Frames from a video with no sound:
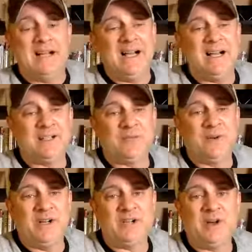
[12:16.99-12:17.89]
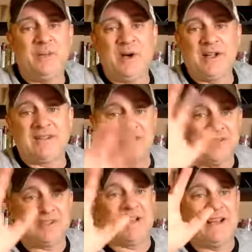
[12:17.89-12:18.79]
I just wanted to jump on because it
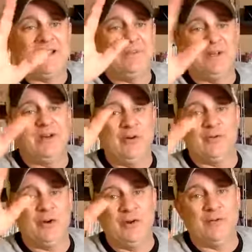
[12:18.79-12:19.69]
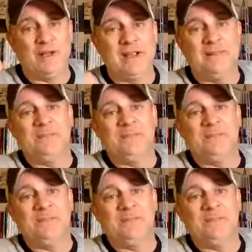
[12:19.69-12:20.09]
just kind of hit me over and over again.